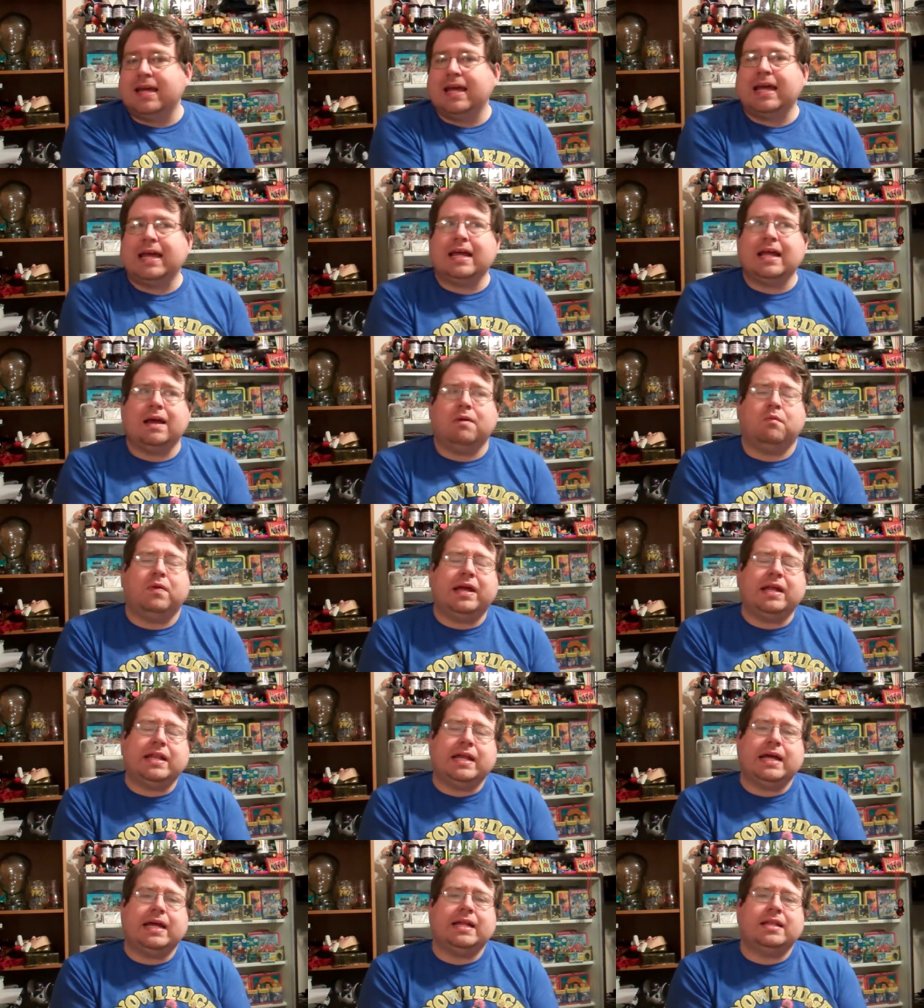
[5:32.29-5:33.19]
He
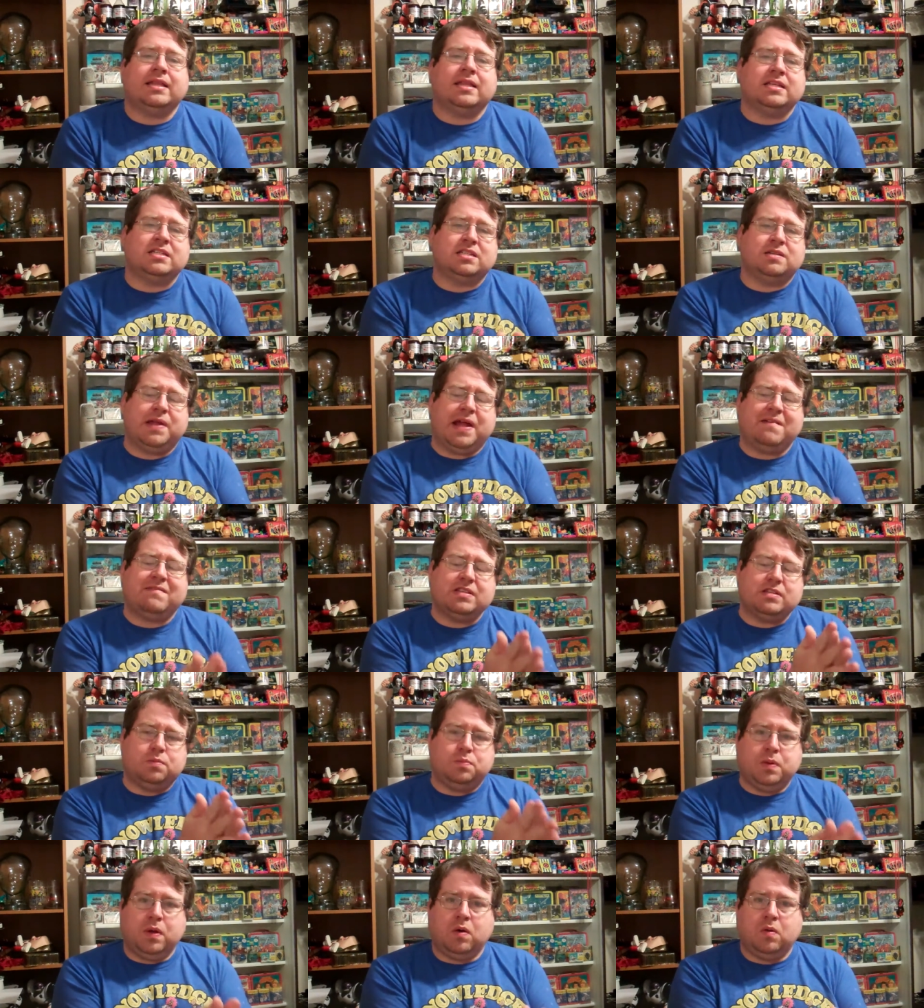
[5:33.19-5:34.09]
we need the Steven
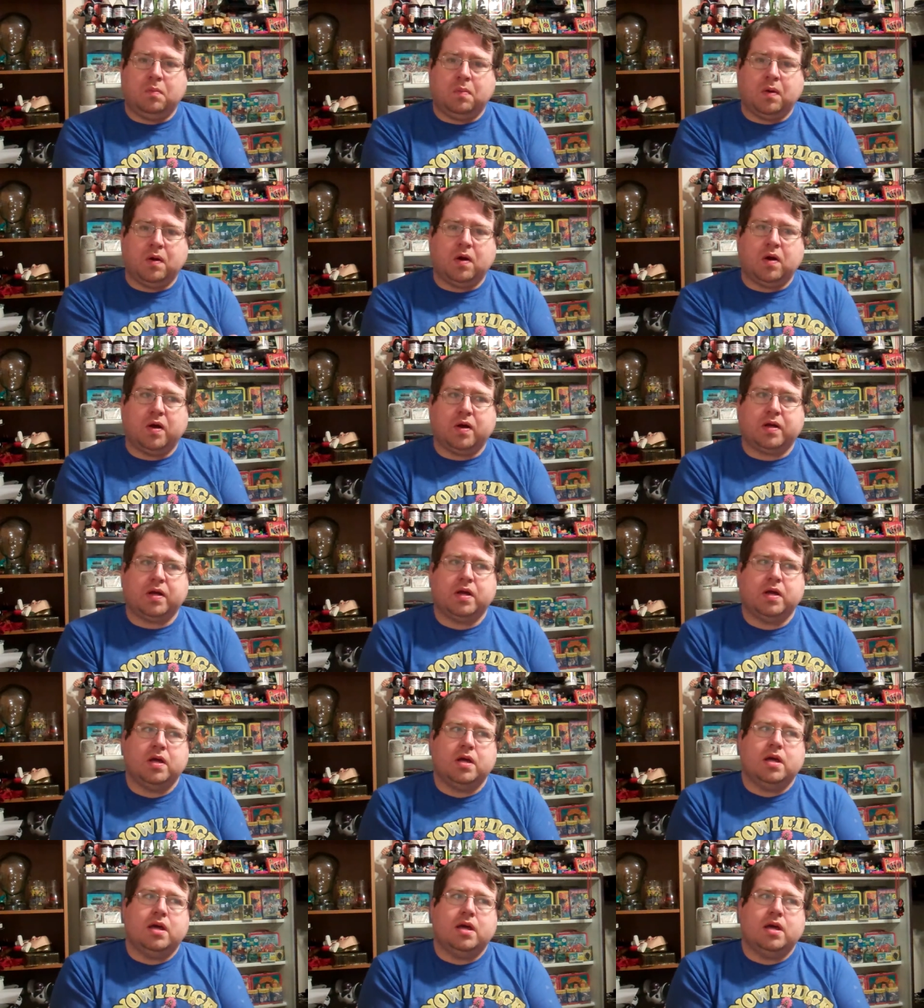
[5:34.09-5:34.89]
Spielberg